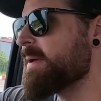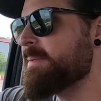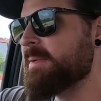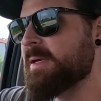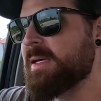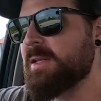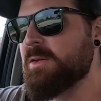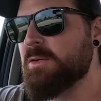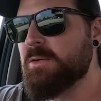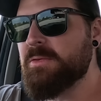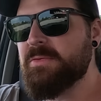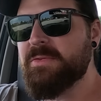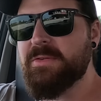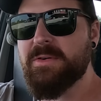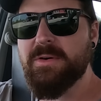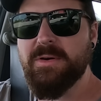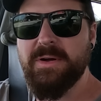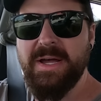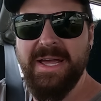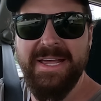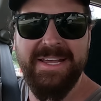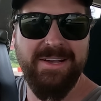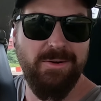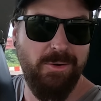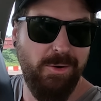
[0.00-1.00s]
maybe look for
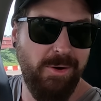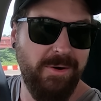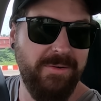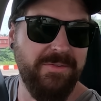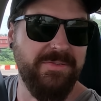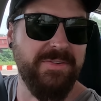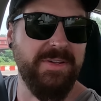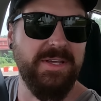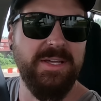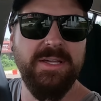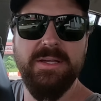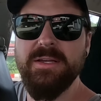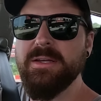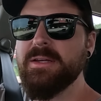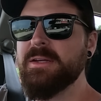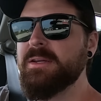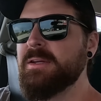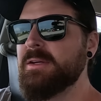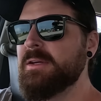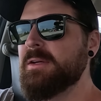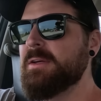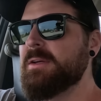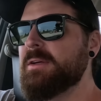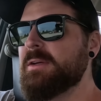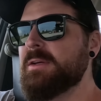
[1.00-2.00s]
a coffee,
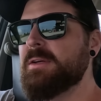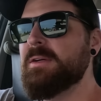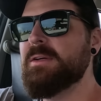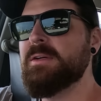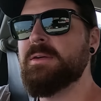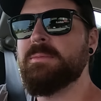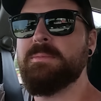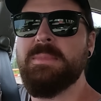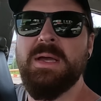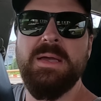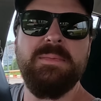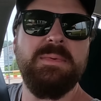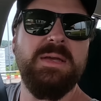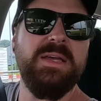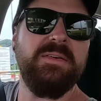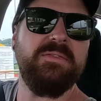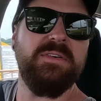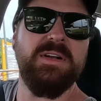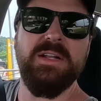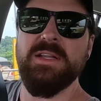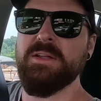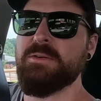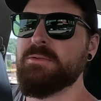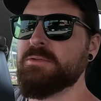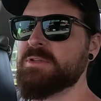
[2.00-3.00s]
maybe
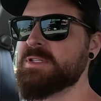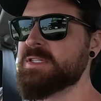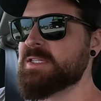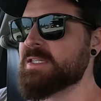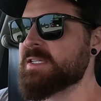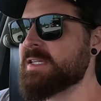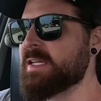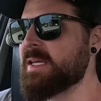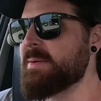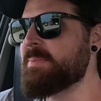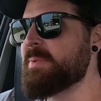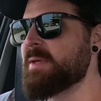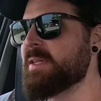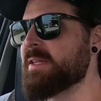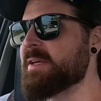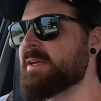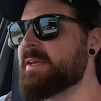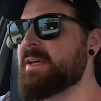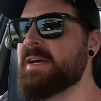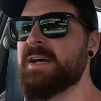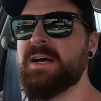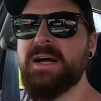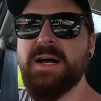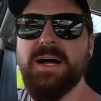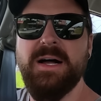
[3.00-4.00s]
even a little sleep in
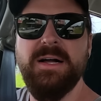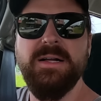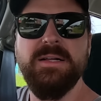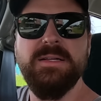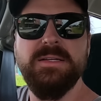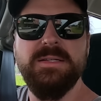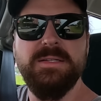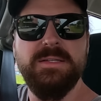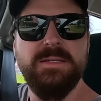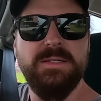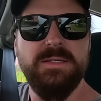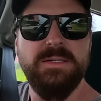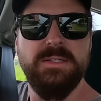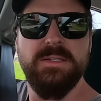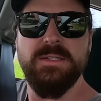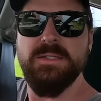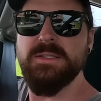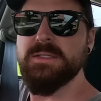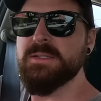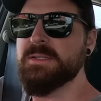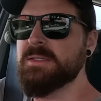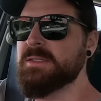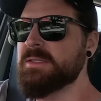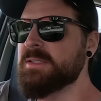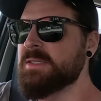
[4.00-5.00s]
the car.
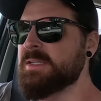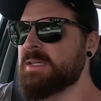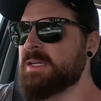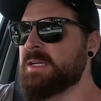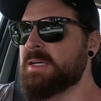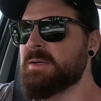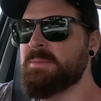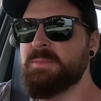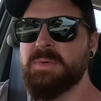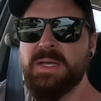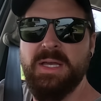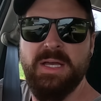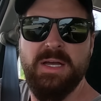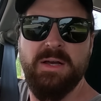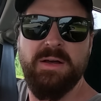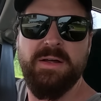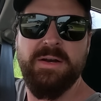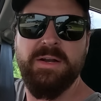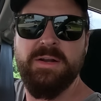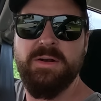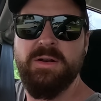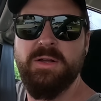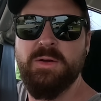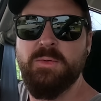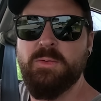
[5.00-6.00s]
Um, yeah, I
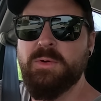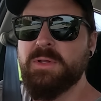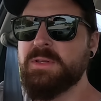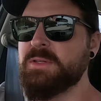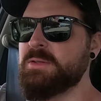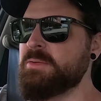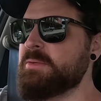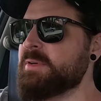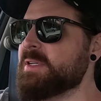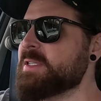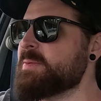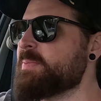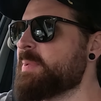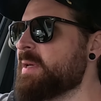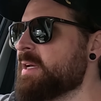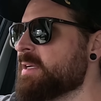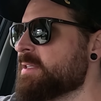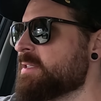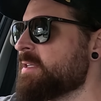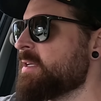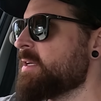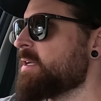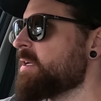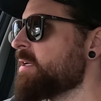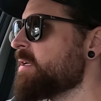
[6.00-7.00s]
don't know what to
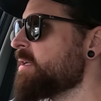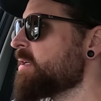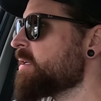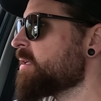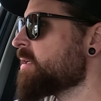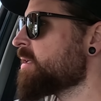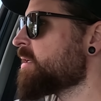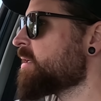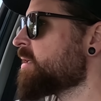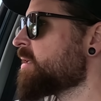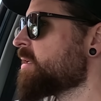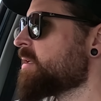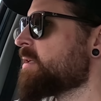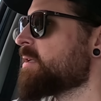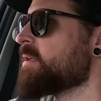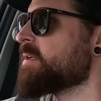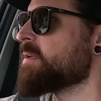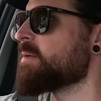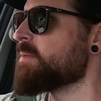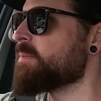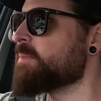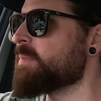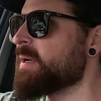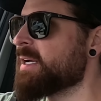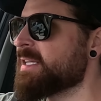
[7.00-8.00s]
expect here,
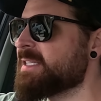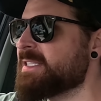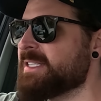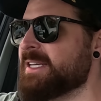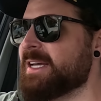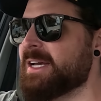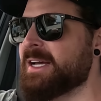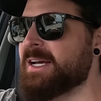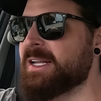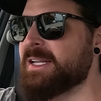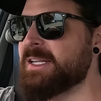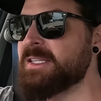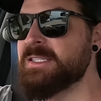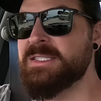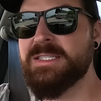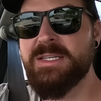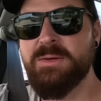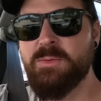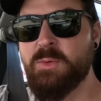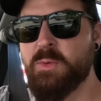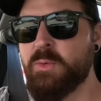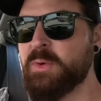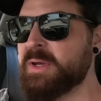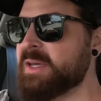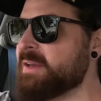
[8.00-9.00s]
but uh, let's
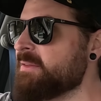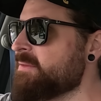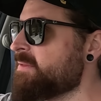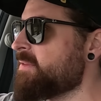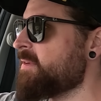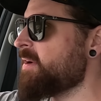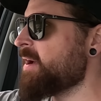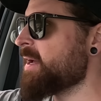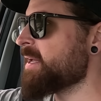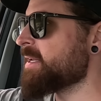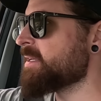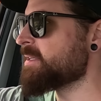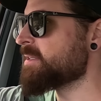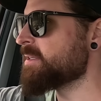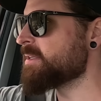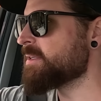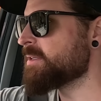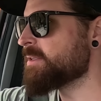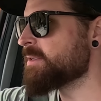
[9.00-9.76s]
see what we can find.